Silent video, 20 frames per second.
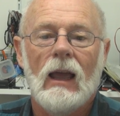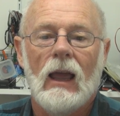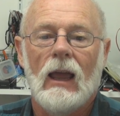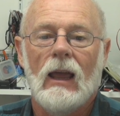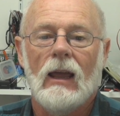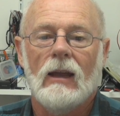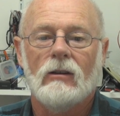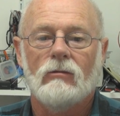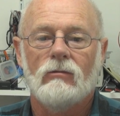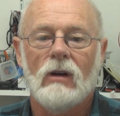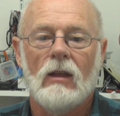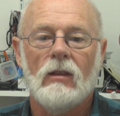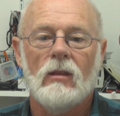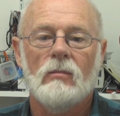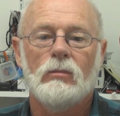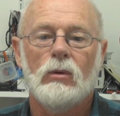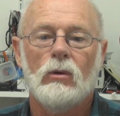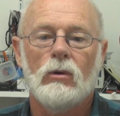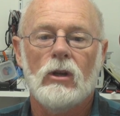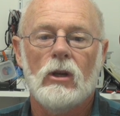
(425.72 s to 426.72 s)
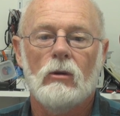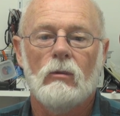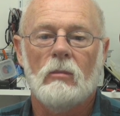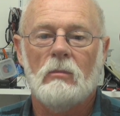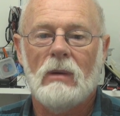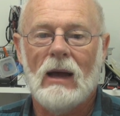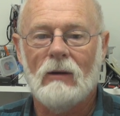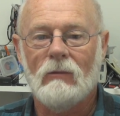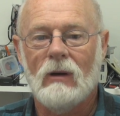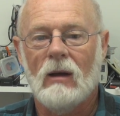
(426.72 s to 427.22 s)
And rather than bore you
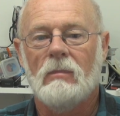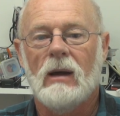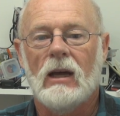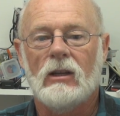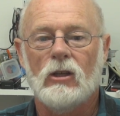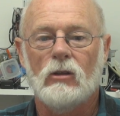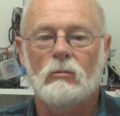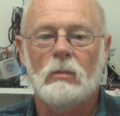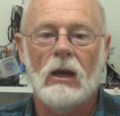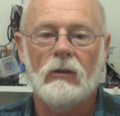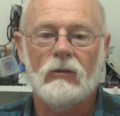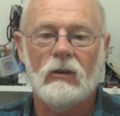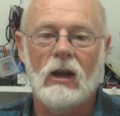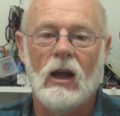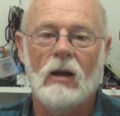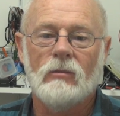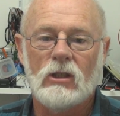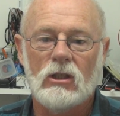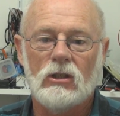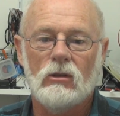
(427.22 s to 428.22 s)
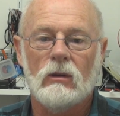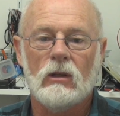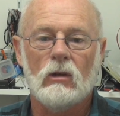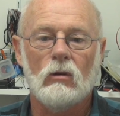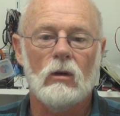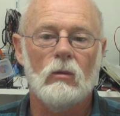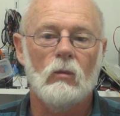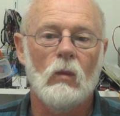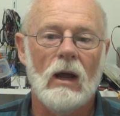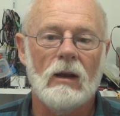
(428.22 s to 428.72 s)
with part 1, part 2, part 3, I'm just doing it
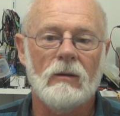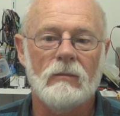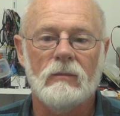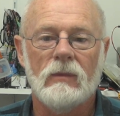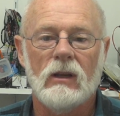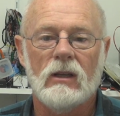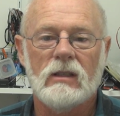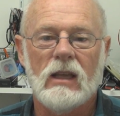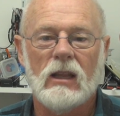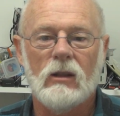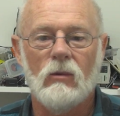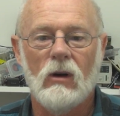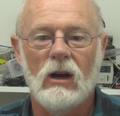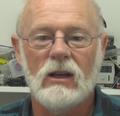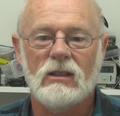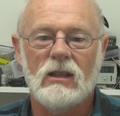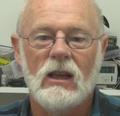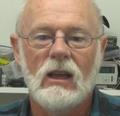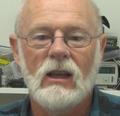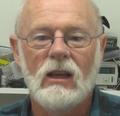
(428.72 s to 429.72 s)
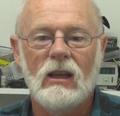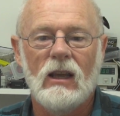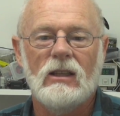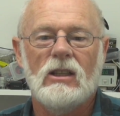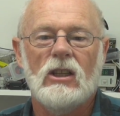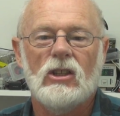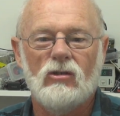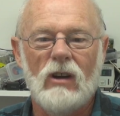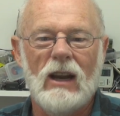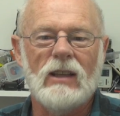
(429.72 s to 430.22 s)
all in one, because otherwise it
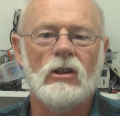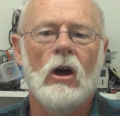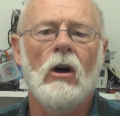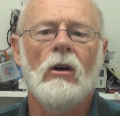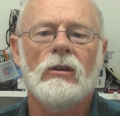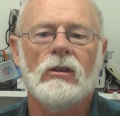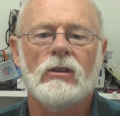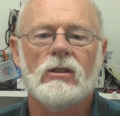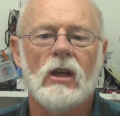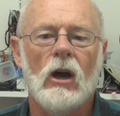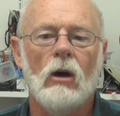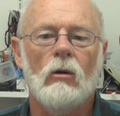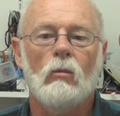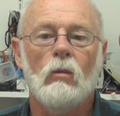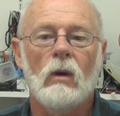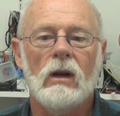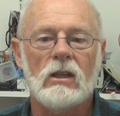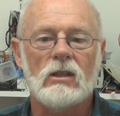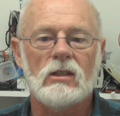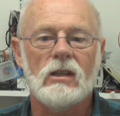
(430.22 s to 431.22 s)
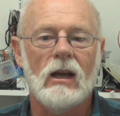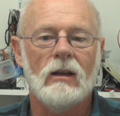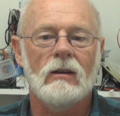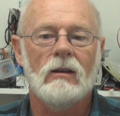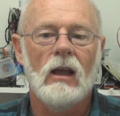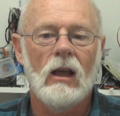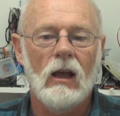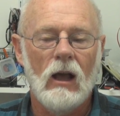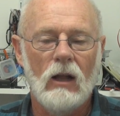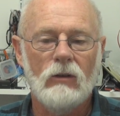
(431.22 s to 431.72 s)
just drags on. So when it's
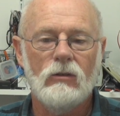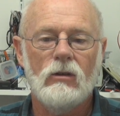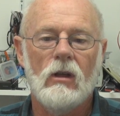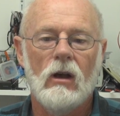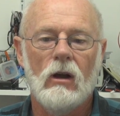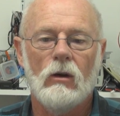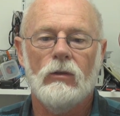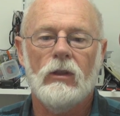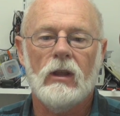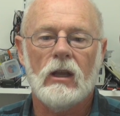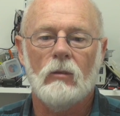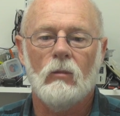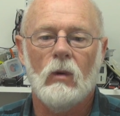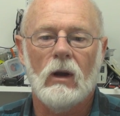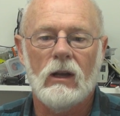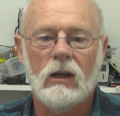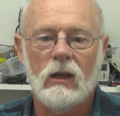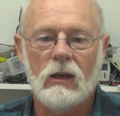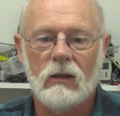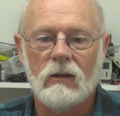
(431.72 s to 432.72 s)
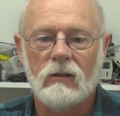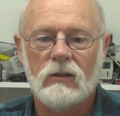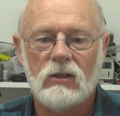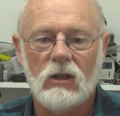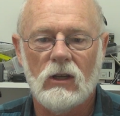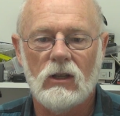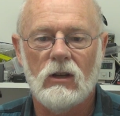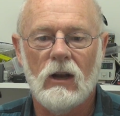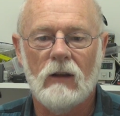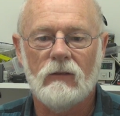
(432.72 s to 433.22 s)
done, I'll do the whole thing in one hit,
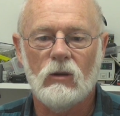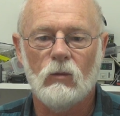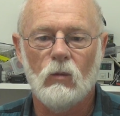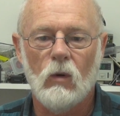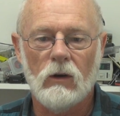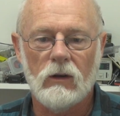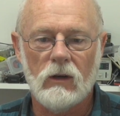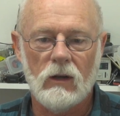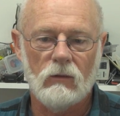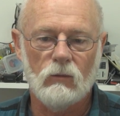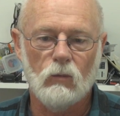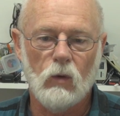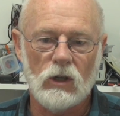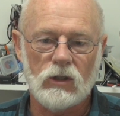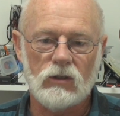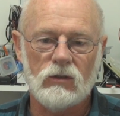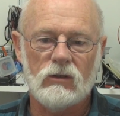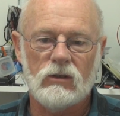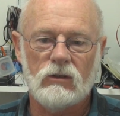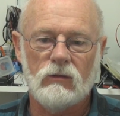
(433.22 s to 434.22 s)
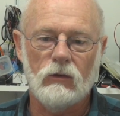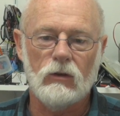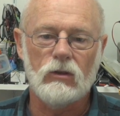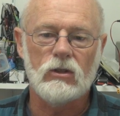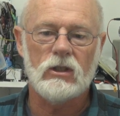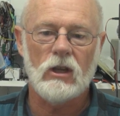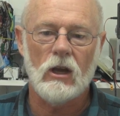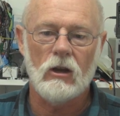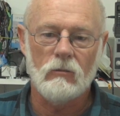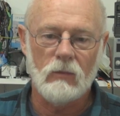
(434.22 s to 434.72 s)
so you don't have to watch through
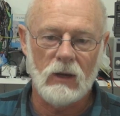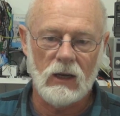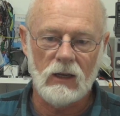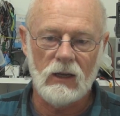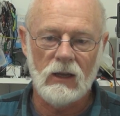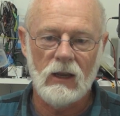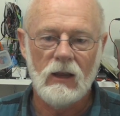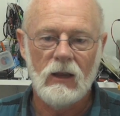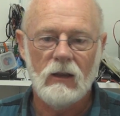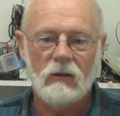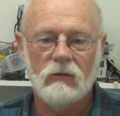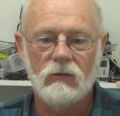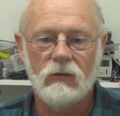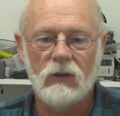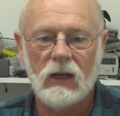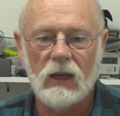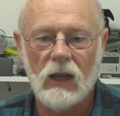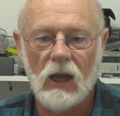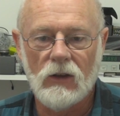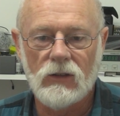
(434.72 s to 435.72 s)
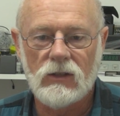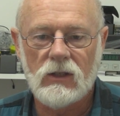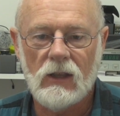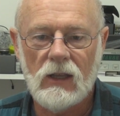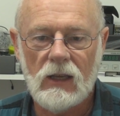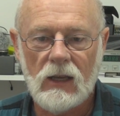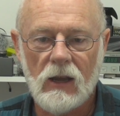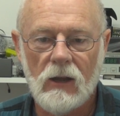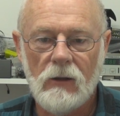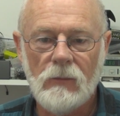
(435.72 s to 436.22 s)
so many videos. So
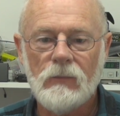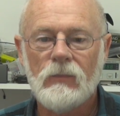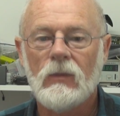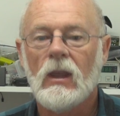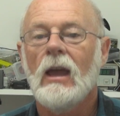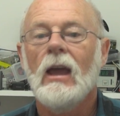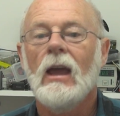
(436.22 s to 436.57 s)
there you go.